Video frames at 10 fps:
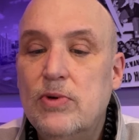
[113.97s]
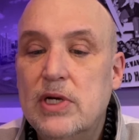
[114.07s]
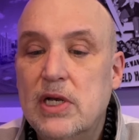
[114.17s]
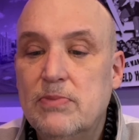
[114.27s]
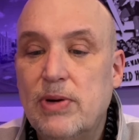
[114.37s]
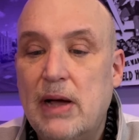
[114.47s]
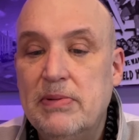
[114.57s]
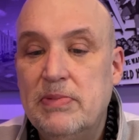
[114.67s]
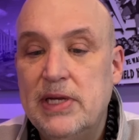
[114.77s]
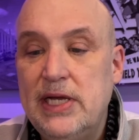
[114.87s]
would
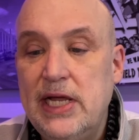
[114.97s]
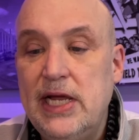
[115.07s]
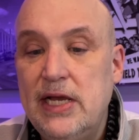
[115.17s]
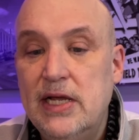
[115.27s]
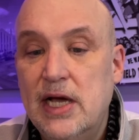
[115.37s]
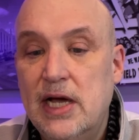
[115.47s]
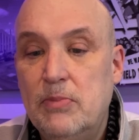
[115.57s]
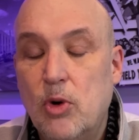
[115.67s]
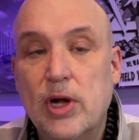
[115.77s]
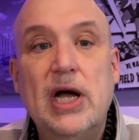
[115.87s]
probably need
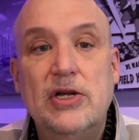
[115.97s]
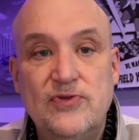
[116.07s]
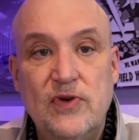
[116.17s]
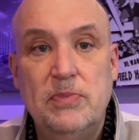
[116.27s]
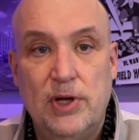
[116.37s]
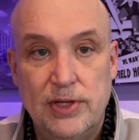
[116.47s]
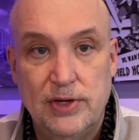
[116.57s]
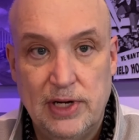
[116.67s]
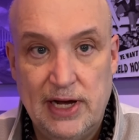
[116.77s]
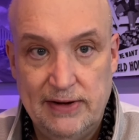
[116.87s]
more college football in
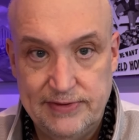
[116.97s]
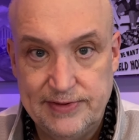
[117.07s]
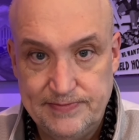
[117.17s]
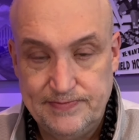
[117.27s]
their lives,